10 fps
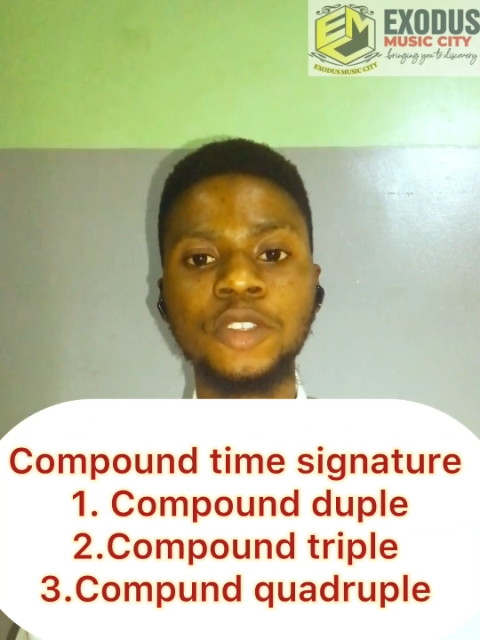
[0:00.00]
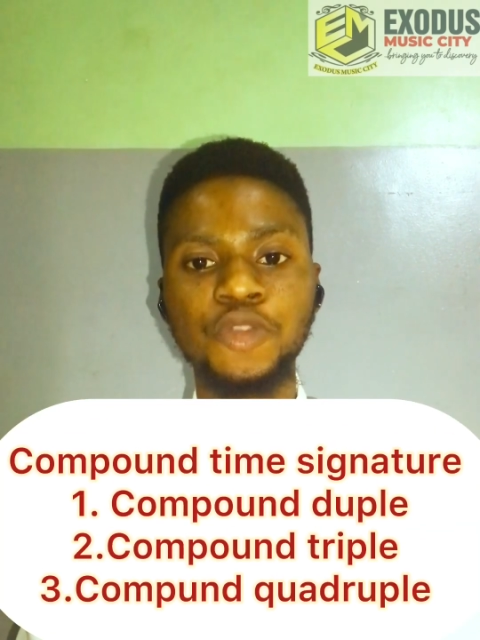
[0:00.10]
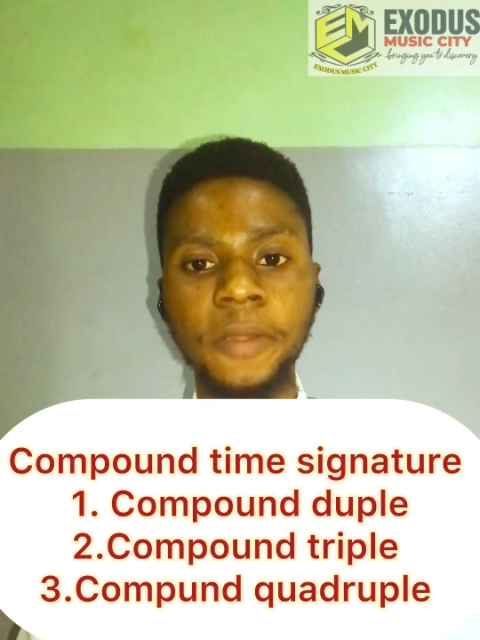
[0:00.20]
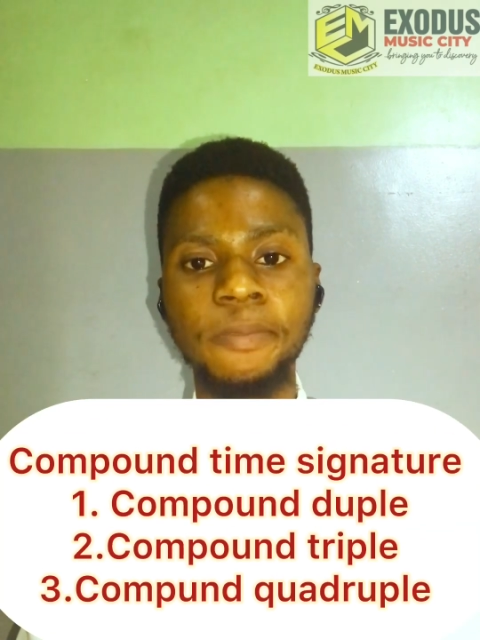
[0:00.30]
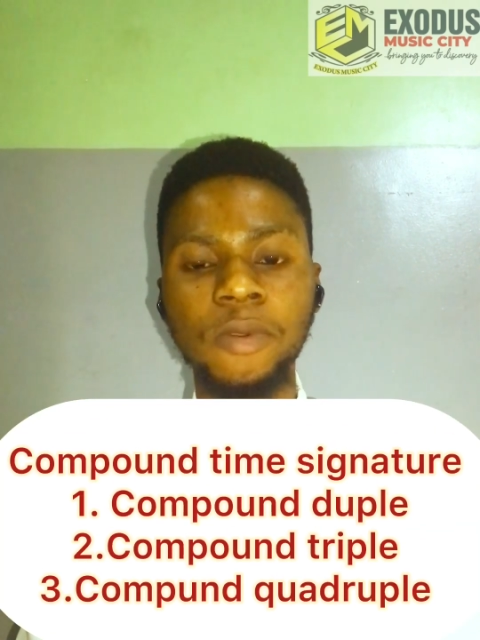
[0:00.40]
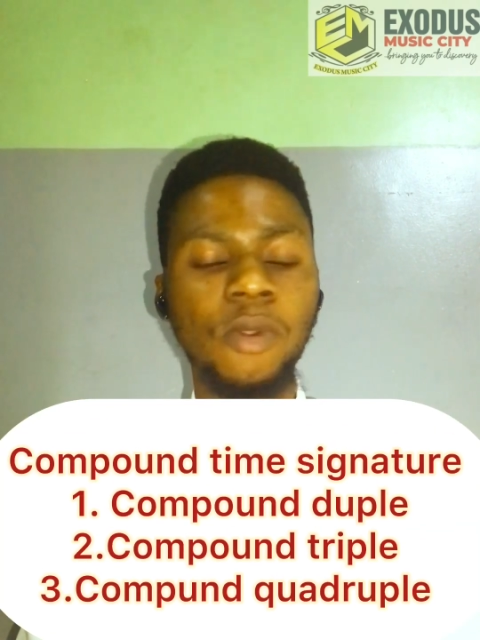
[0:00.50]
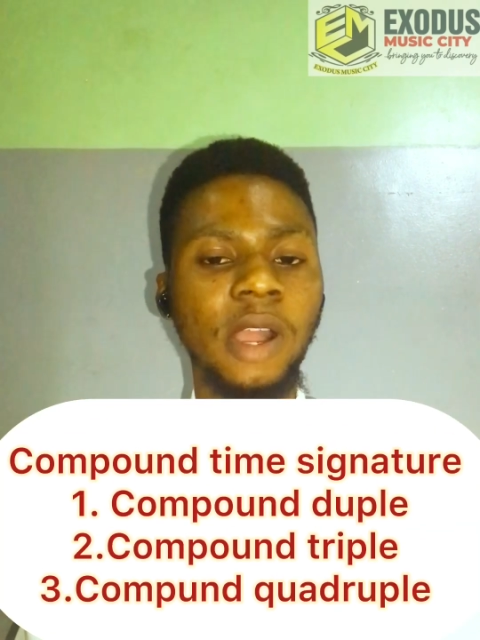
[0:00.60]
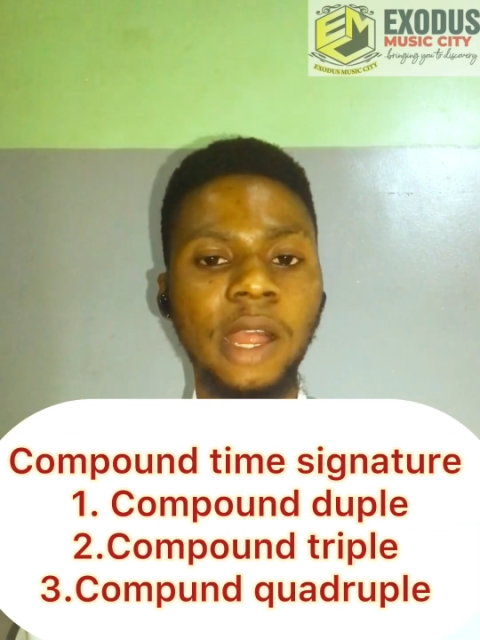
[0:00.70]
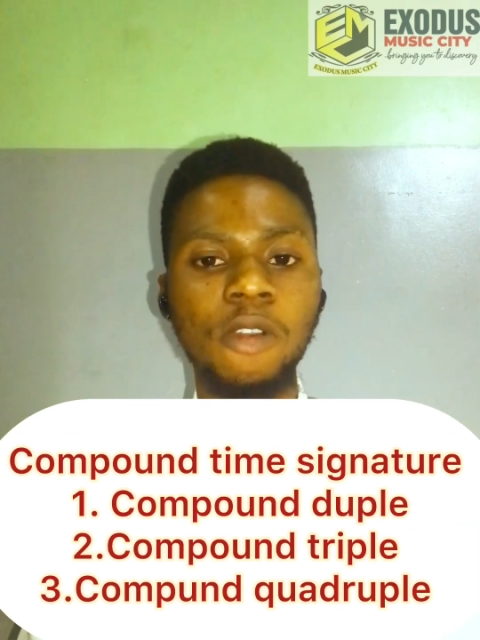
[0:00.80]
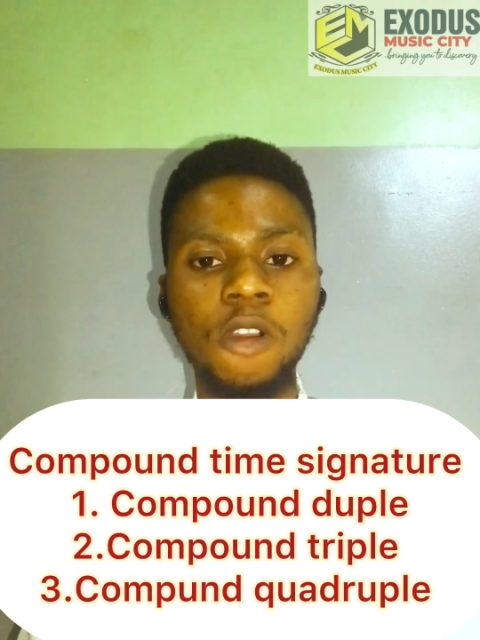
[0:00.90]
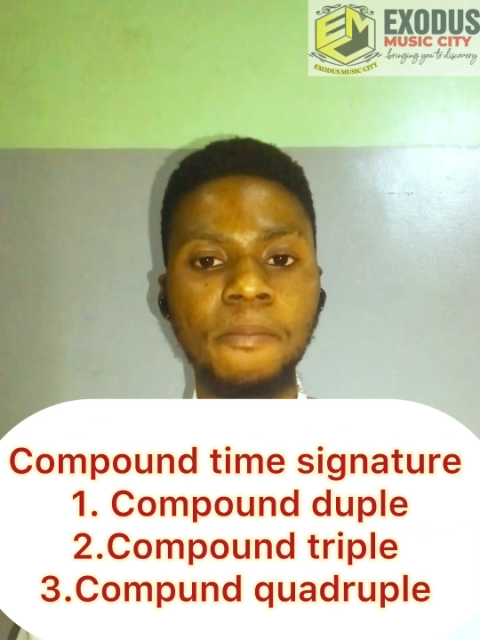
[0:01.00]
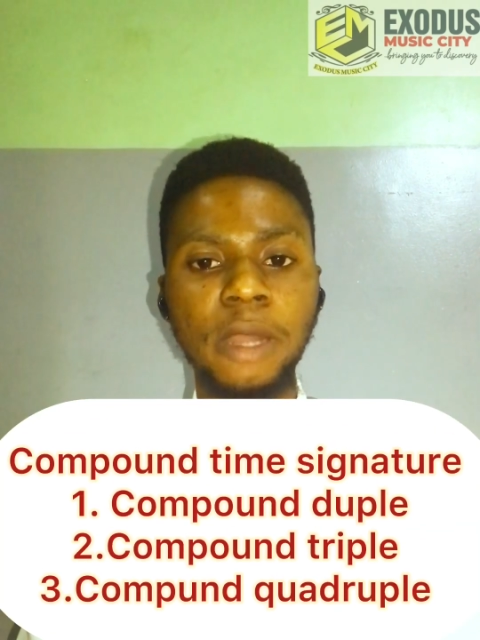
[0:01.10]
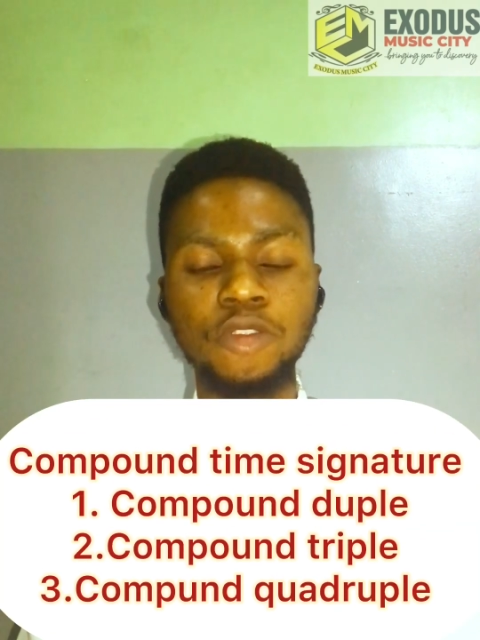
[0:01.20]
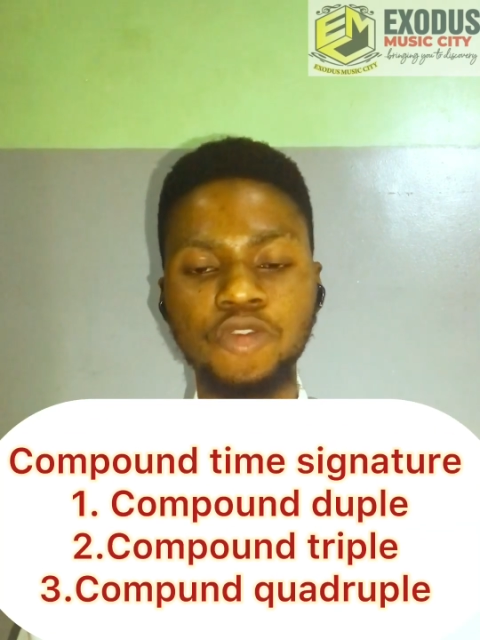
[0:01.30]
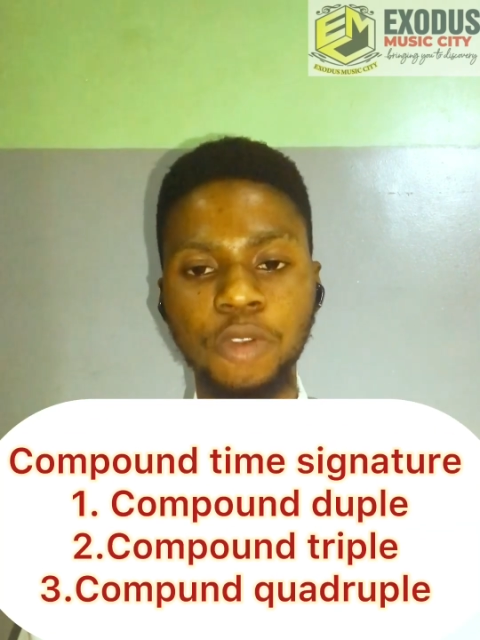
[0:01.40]
triple, and
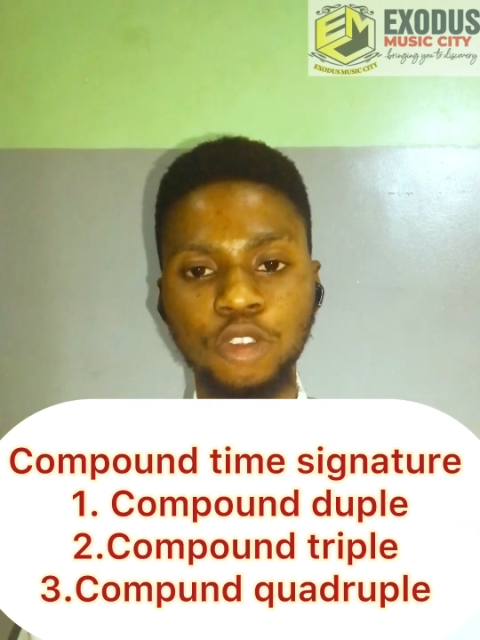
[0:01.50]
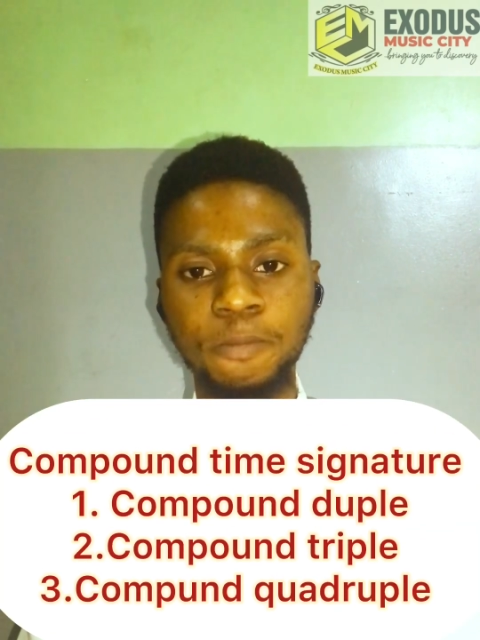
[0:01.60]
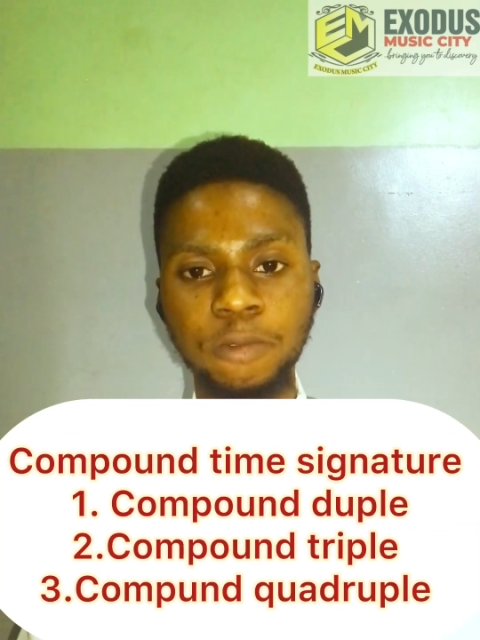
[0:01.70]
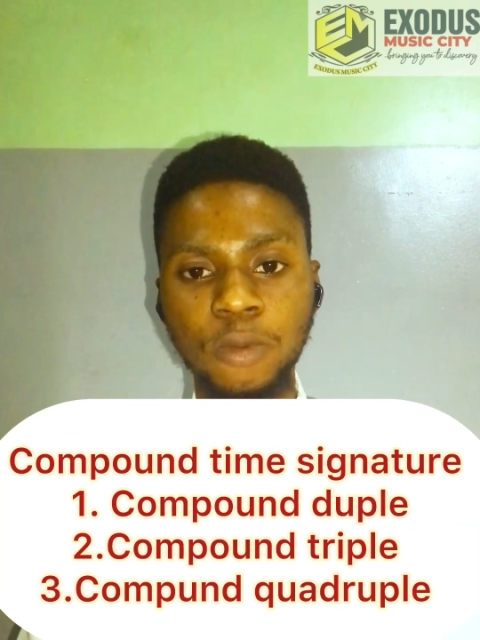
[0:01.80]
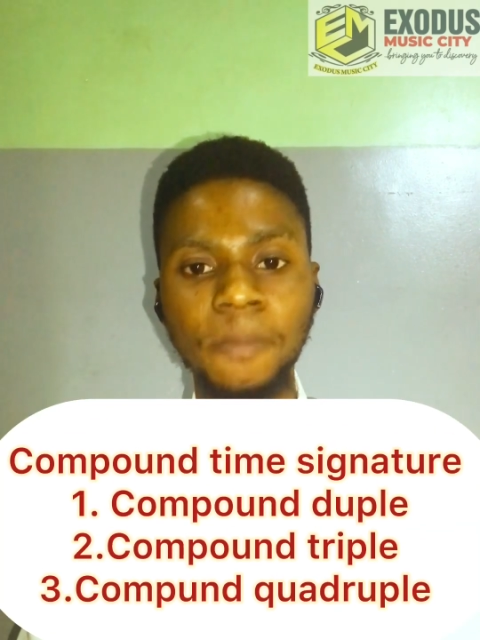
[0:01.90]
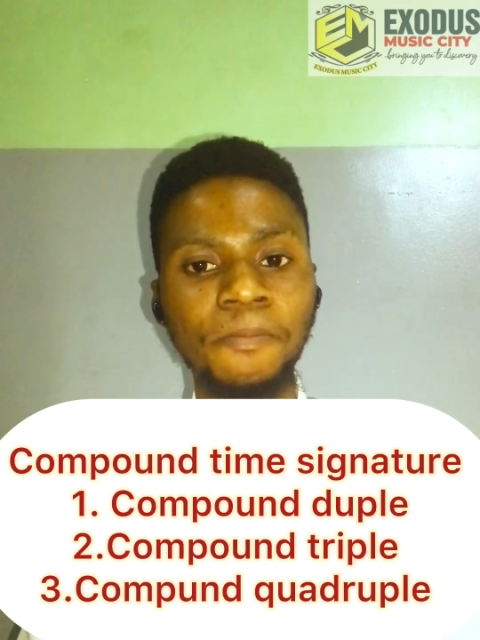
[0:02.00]
compound quadruple.